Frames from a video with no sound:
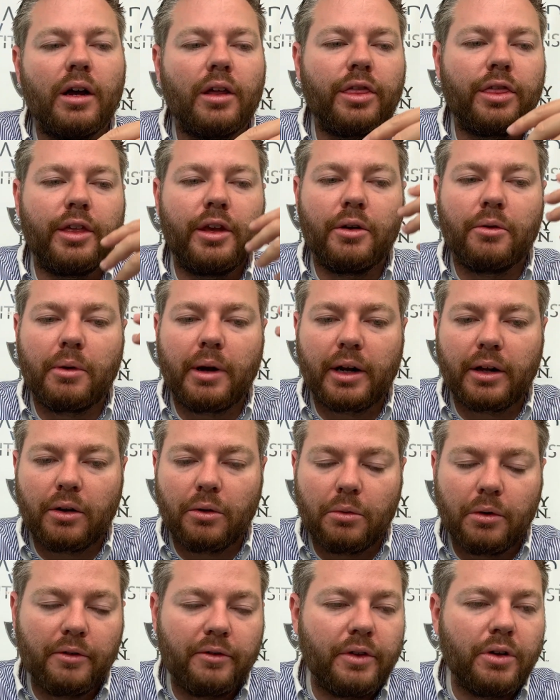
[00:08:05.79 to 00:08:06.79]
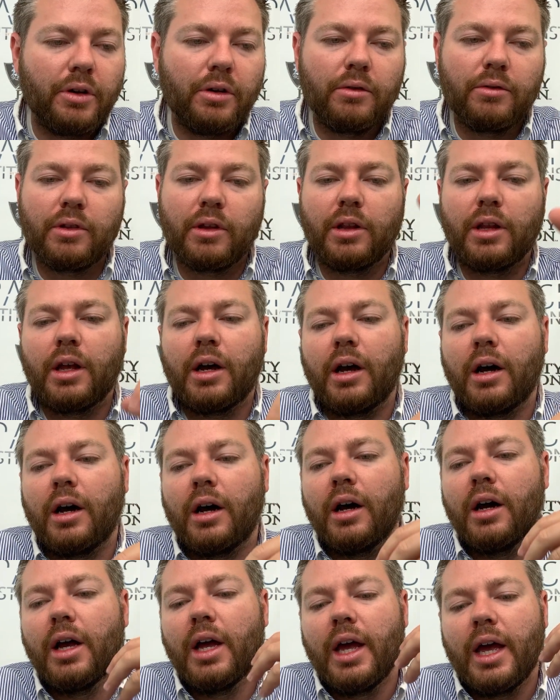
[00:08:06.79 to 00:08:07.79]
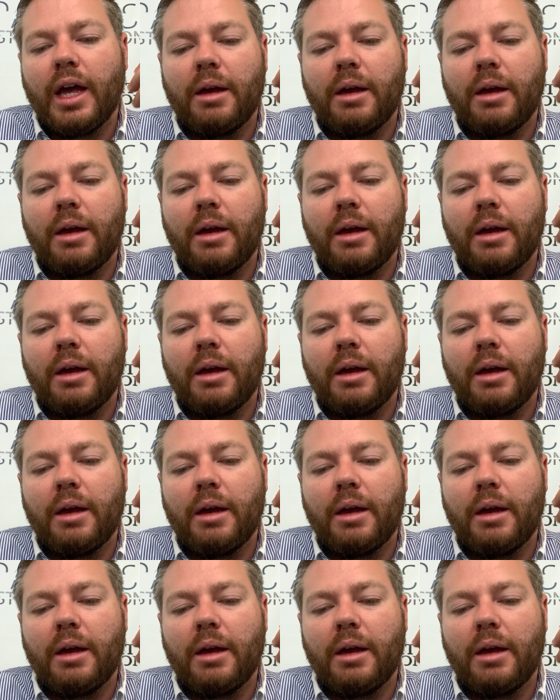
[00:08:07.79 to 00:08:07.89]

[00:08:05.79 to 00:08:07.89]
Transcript: a theoretical review of the law,